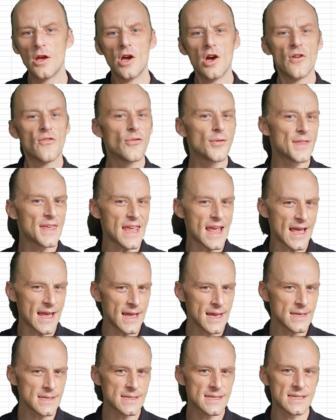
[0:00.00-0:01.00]
For the
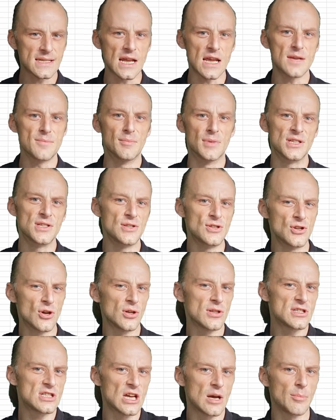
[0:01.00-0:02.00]
AND statement,
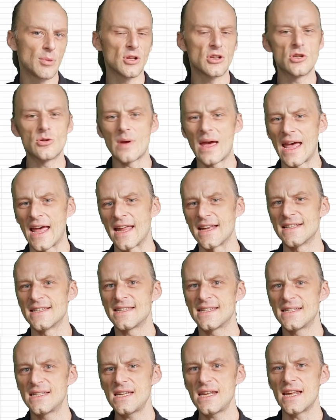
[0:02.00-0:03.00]
not W and
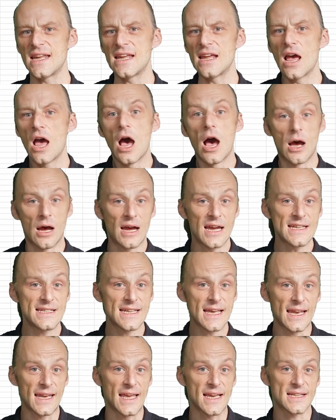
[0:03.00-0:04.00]
C, I
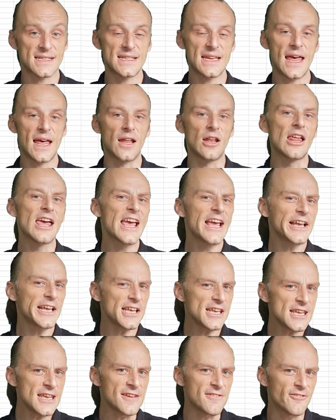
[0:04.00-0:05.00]
tell Excel,
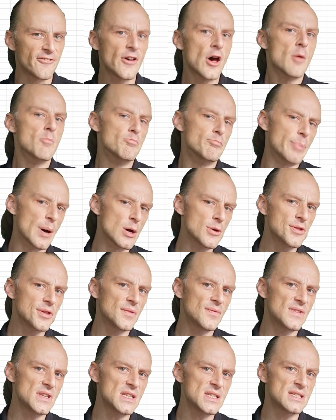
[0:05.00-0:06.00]
if both
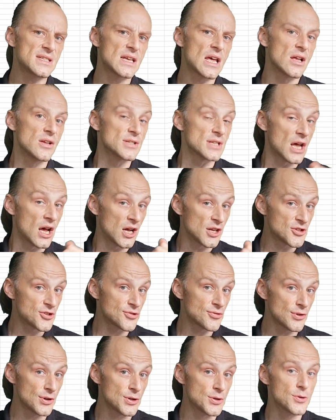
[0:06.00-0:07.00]
of these cells are
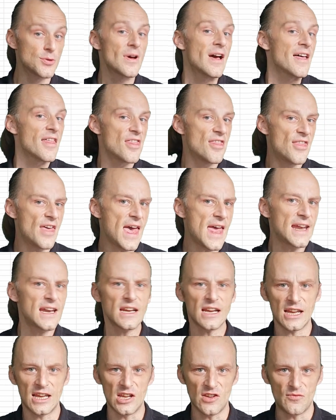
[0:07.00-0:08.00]
true,
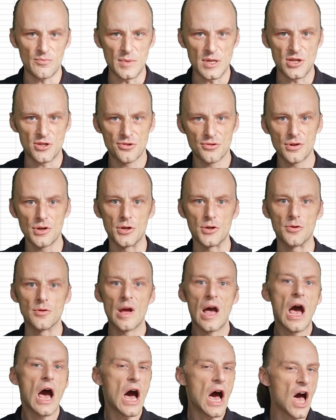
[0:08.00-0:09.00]
then give me true,
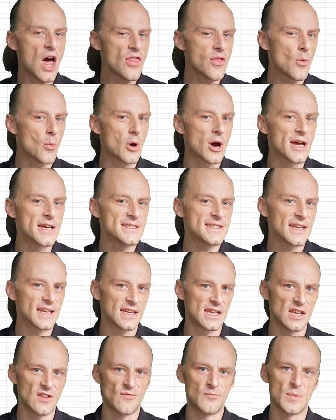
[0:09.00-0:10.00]
otherwise
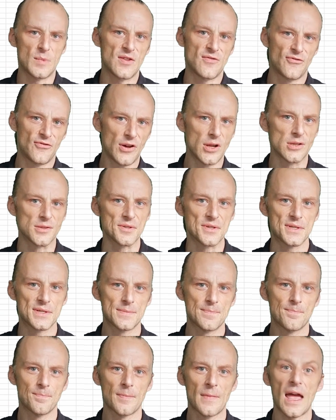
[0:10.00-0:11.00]
give me false.
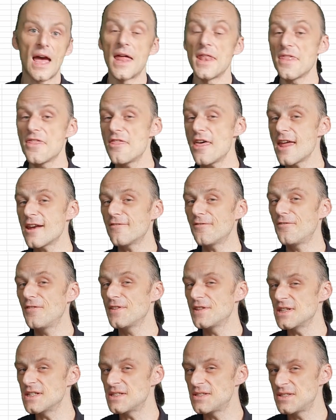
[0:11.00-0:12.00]
And then for
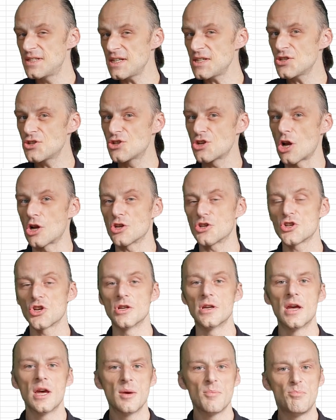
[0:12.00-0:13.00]
the
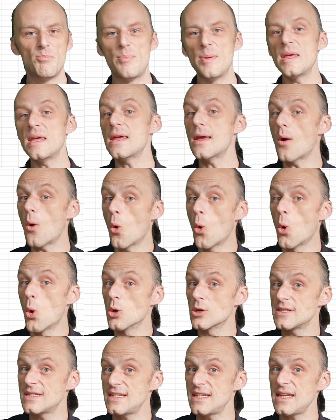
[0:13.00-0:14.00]
disjunction B or
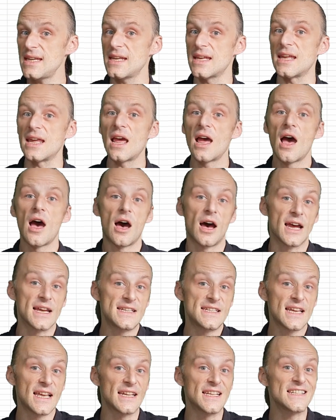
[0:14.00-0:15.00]
T, I
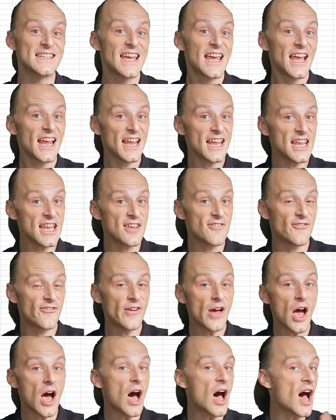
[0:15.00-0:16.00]
tell it, if
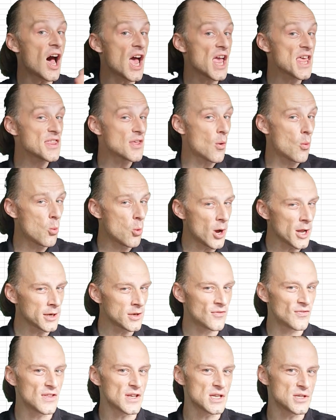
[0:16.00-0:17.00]
either one
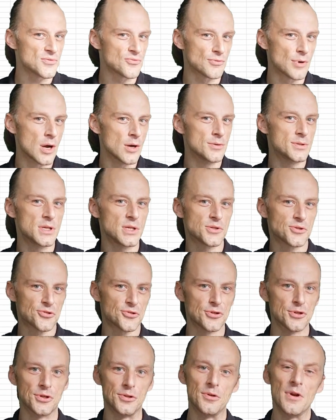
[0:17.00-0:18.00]
of these rows is
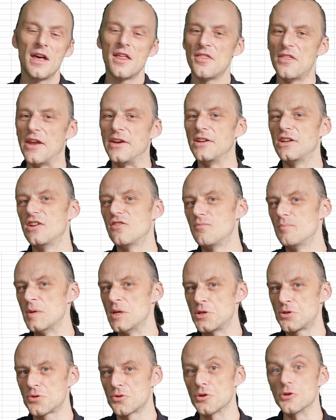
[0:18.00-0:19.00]
true, then give me
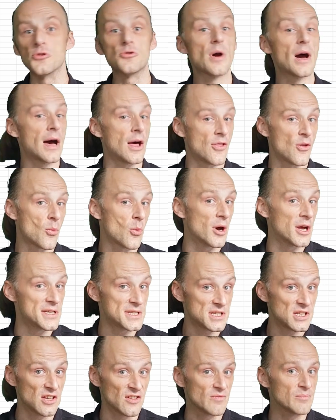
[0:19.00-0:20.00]
true, otherwise
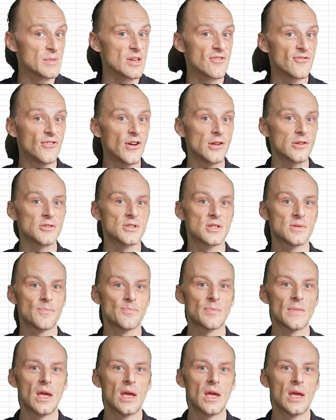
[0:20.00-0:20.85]
give me false.